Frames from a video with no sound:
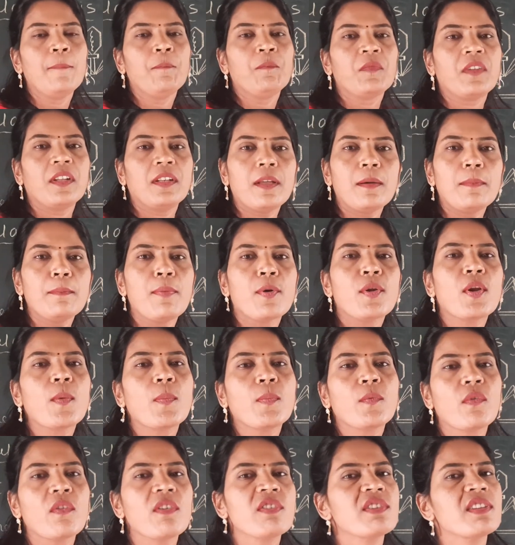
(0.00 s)
The number
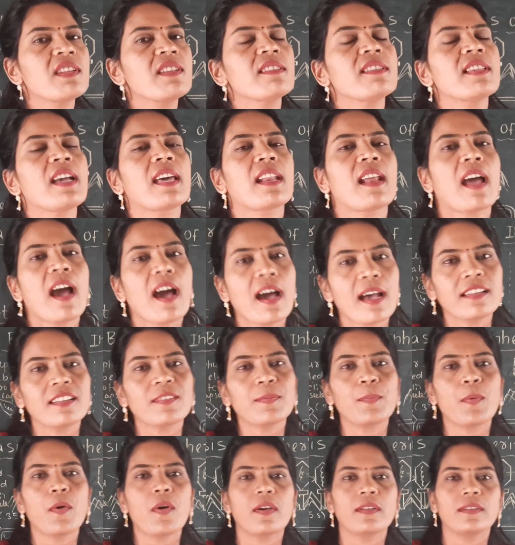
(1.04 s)
of questions are asked
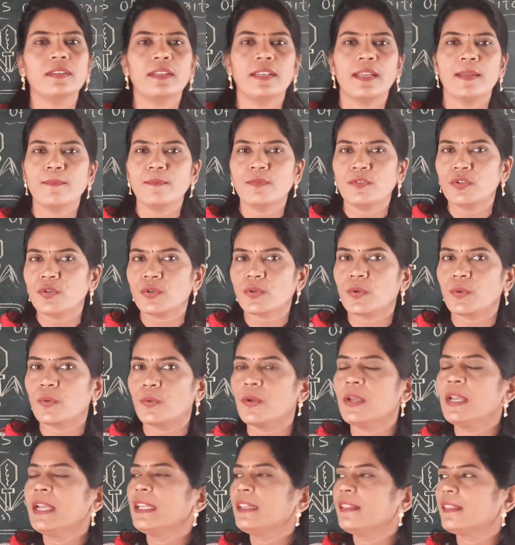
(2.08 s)
for the
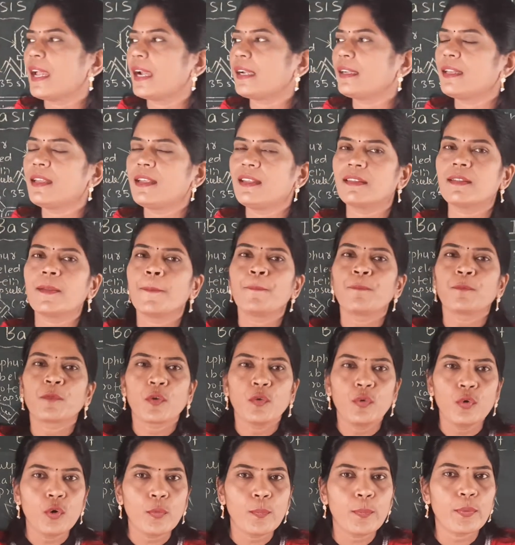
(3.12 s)
MCQ, that is,
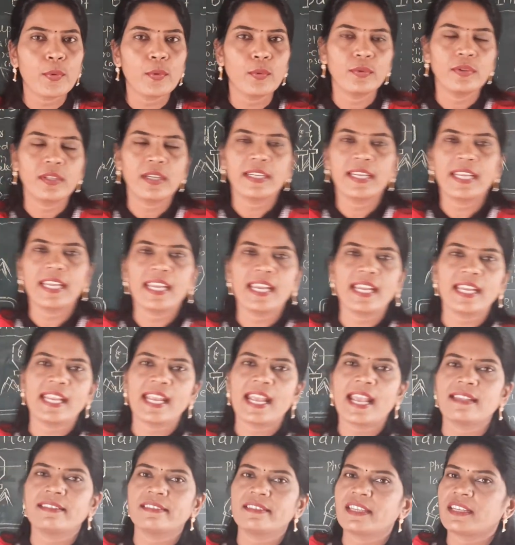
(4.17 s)
who proved the DNA
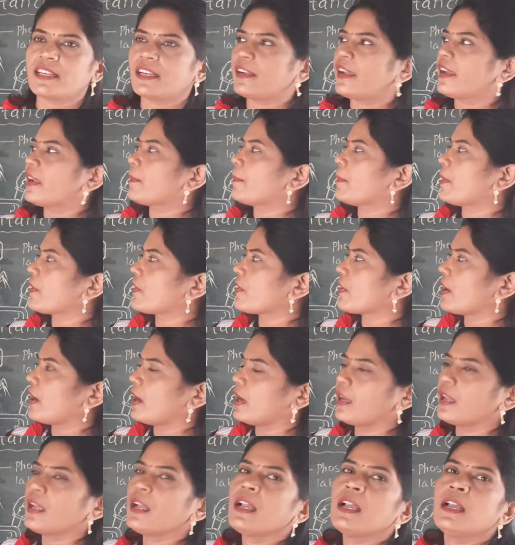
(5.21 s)
as a genetic
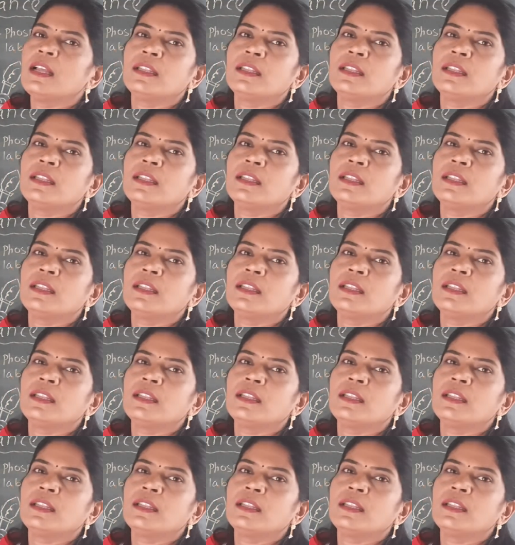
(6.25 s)
material,